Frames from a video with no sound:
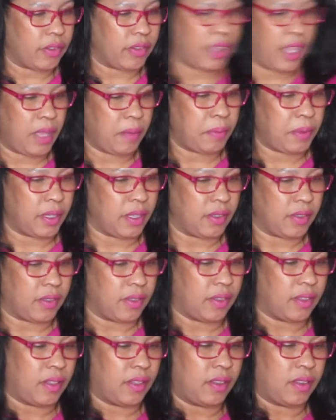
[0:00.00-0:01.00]
that piece.
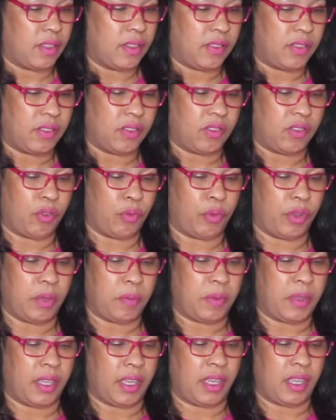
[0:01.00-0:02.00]
This is the rib
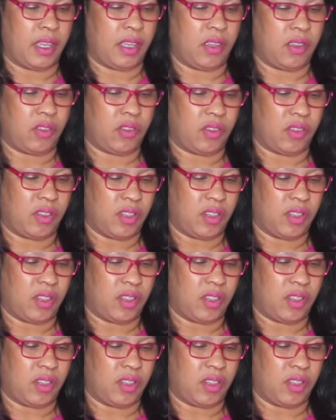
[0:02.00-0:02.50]
cage.